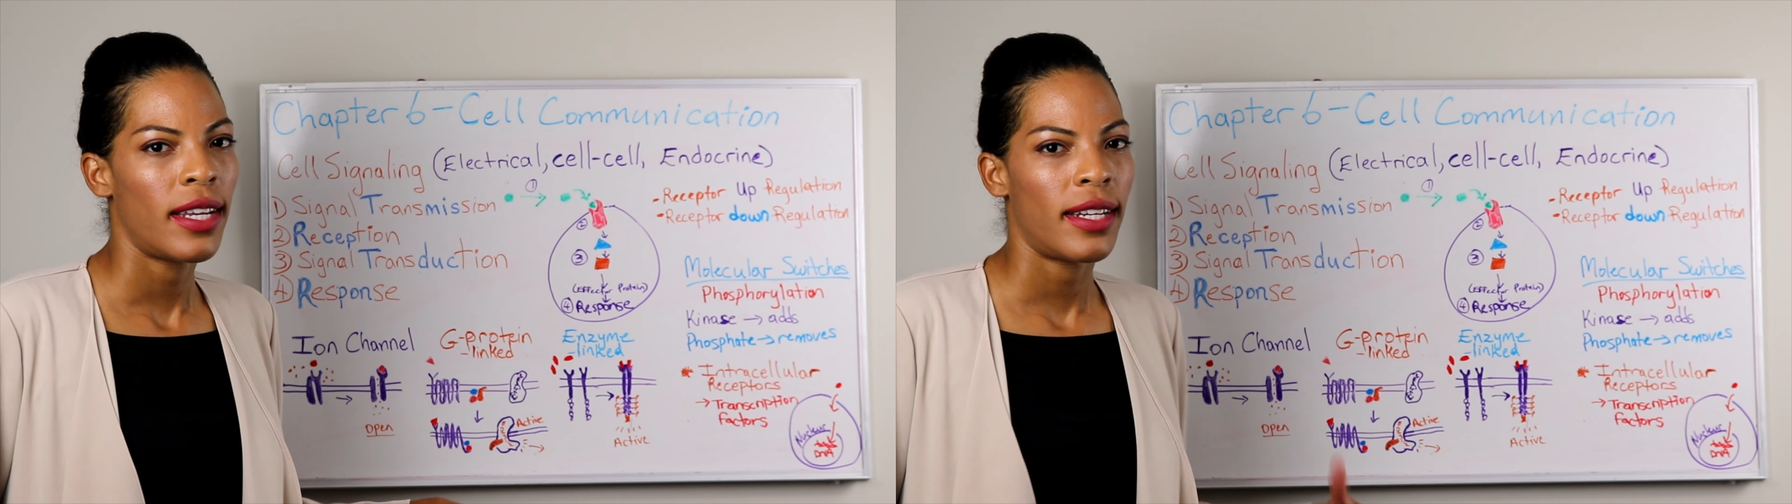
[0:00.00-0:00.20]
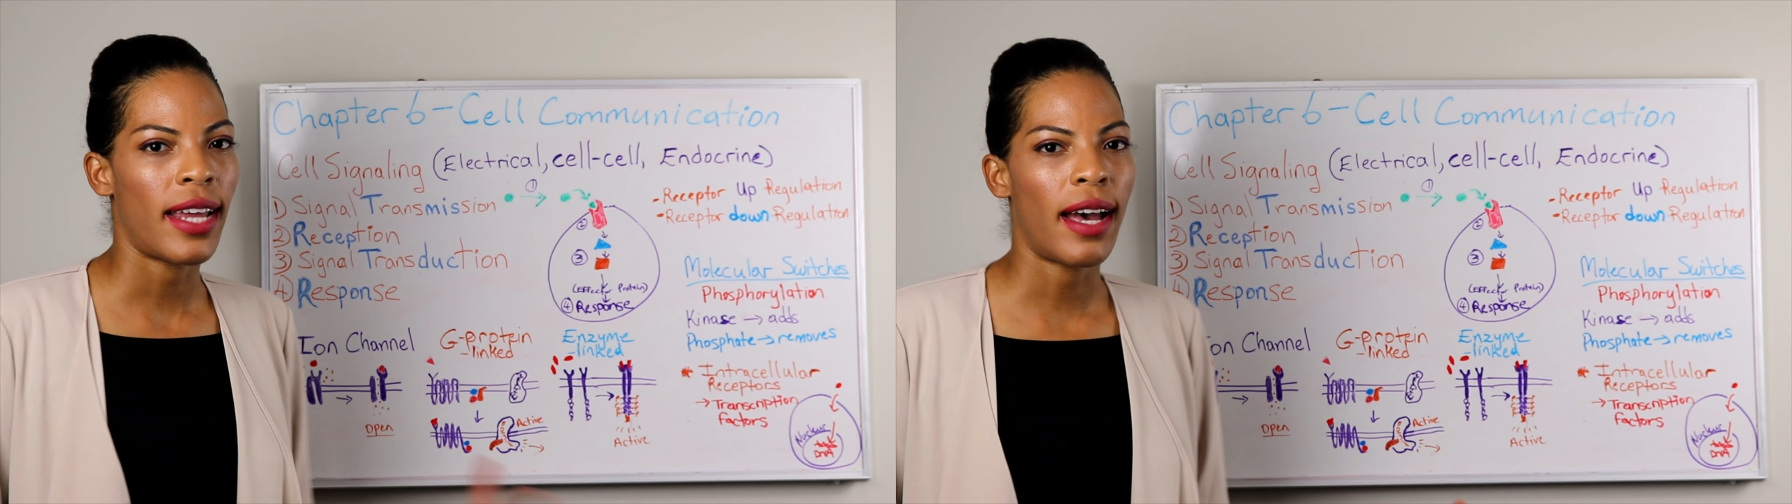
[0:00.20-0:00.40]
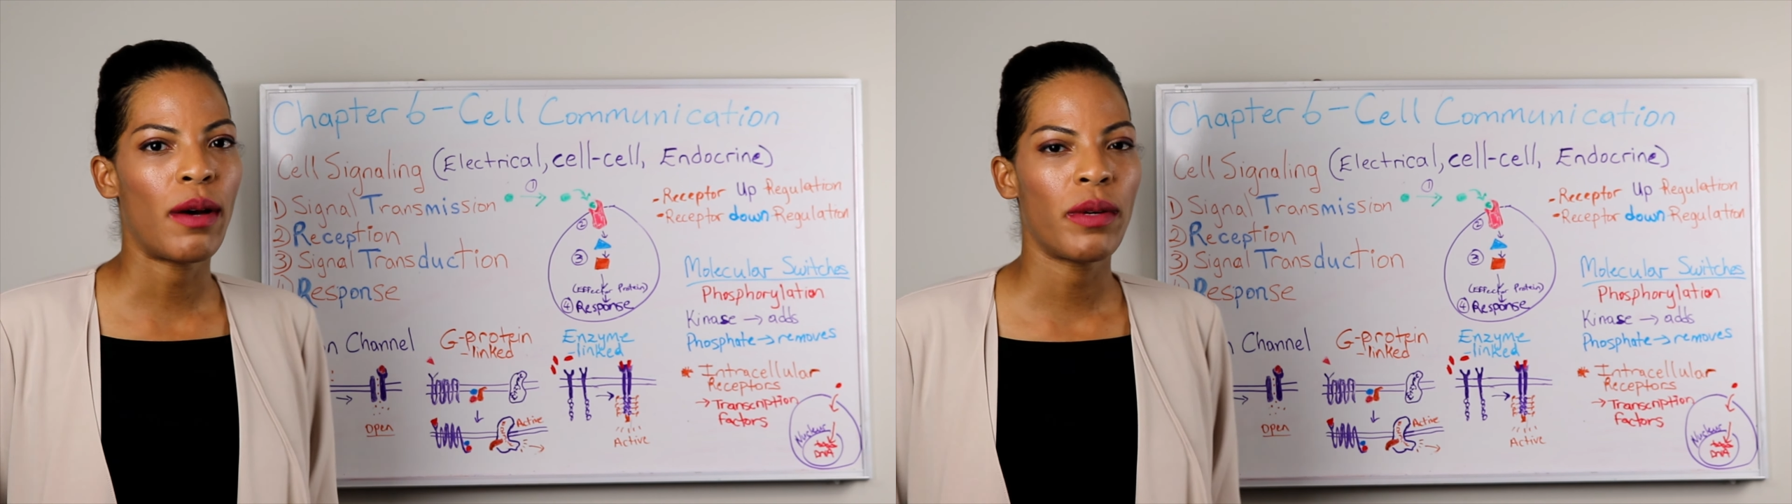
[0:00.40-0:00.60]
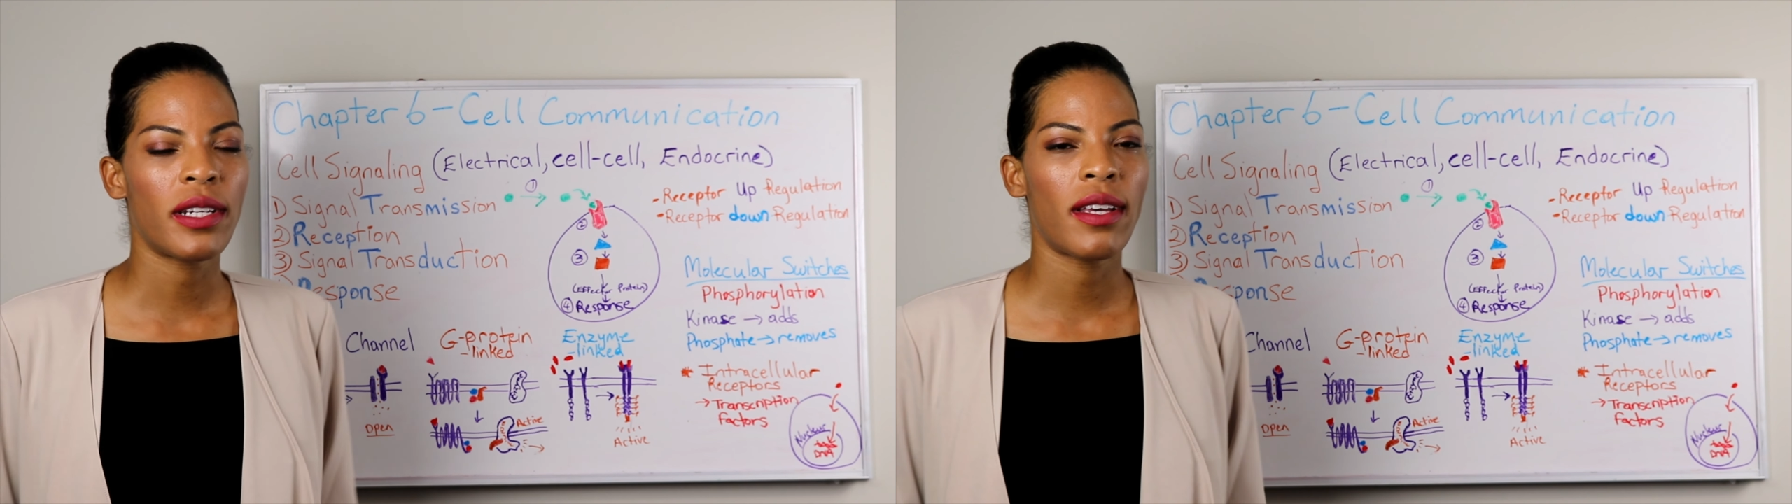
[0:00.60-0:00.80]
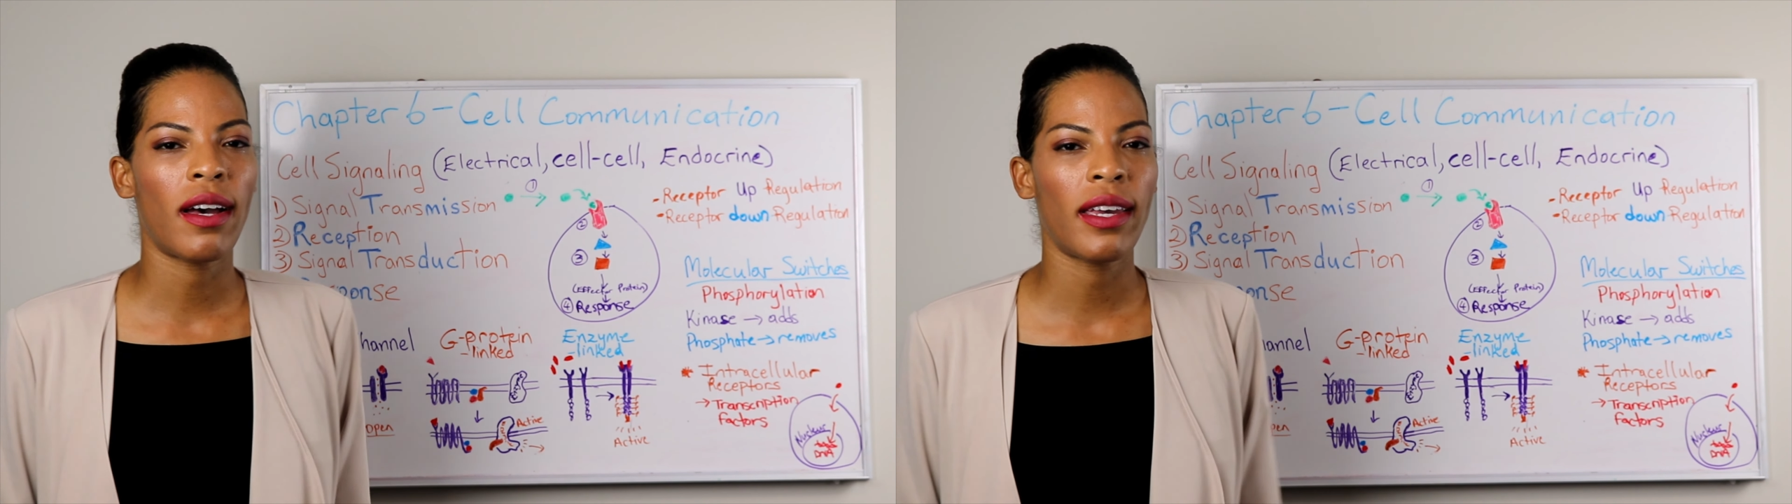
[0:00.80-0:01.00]
now we're
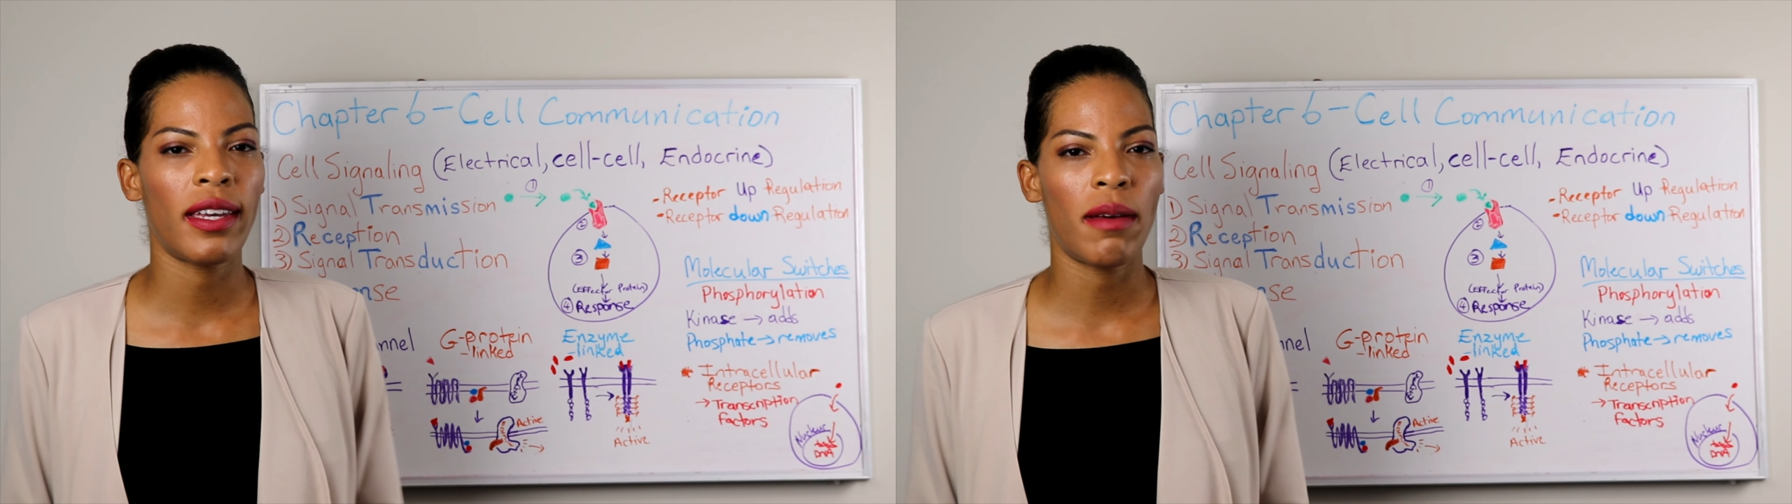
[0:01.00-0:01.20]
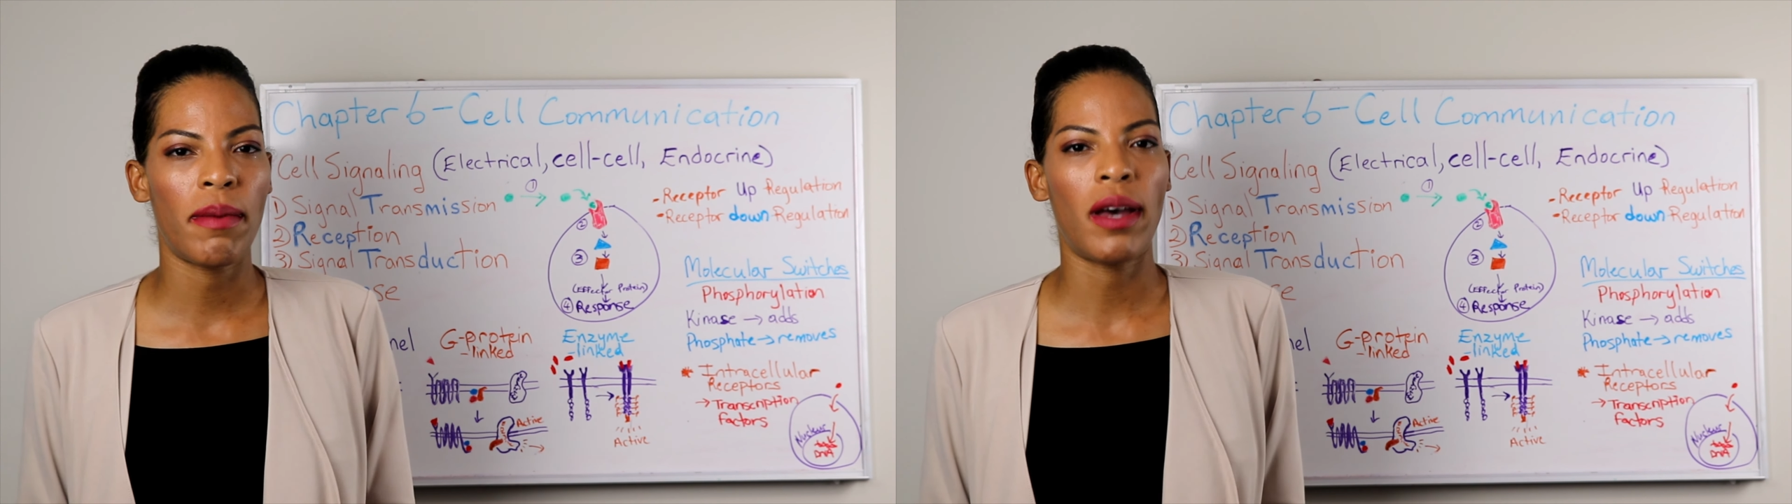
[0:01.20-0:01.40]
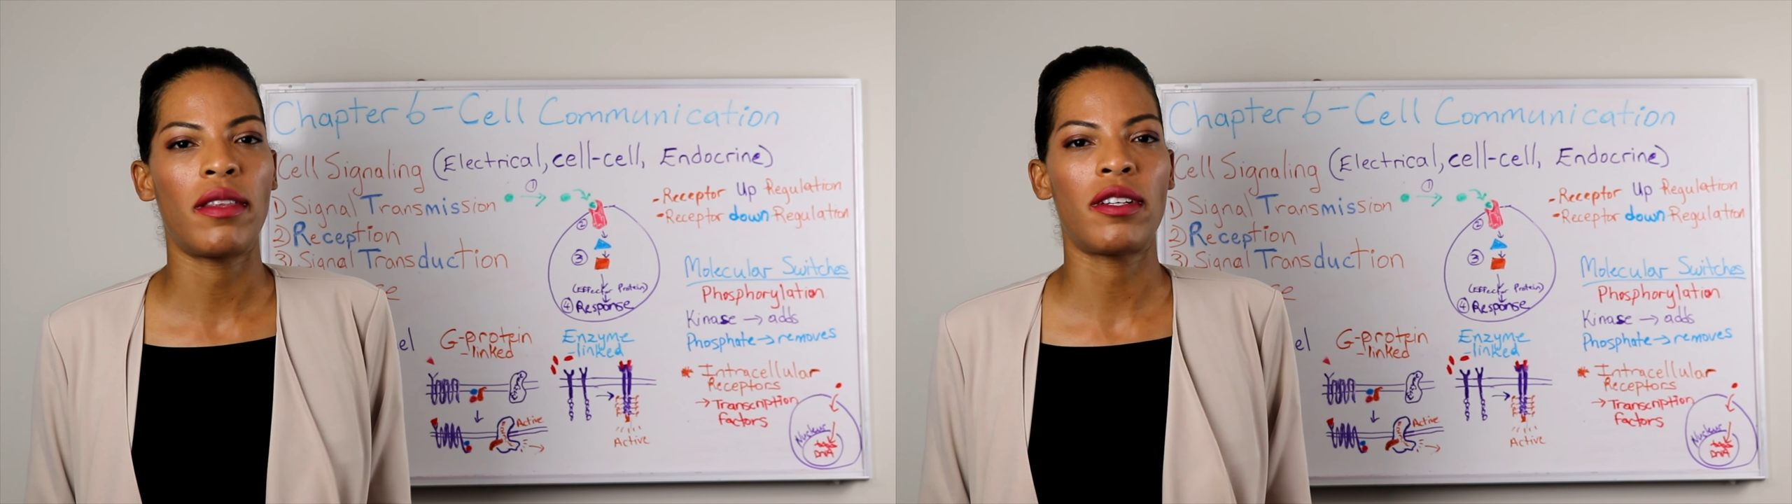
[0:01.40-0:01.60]
talking about